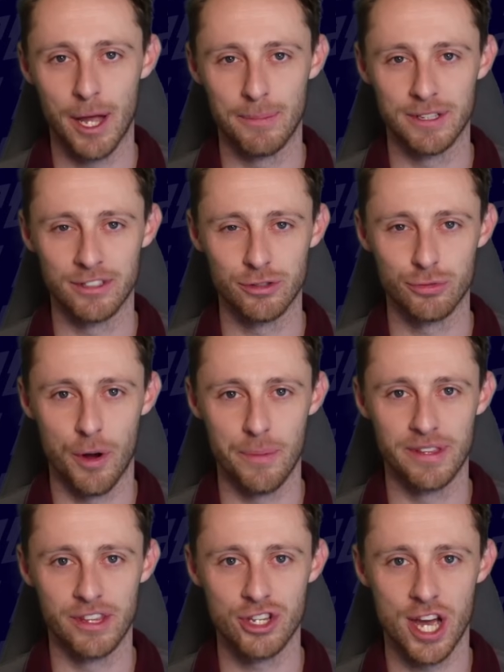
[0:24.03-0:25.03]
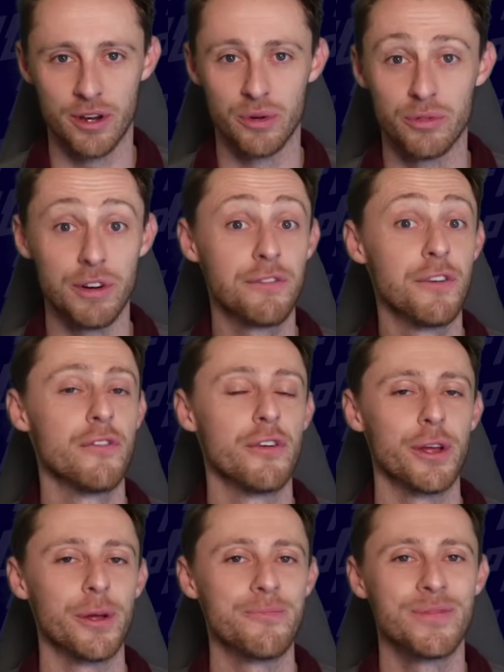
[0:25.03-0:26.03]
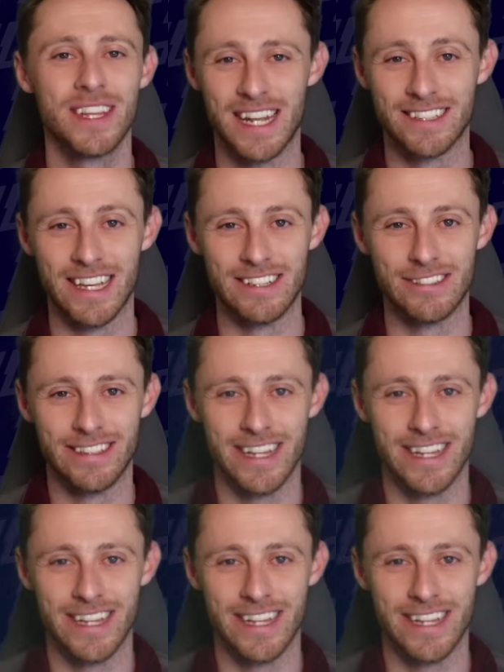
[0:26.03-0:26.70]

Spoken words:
a subscriber to the channel. Without further ado, let's get into today's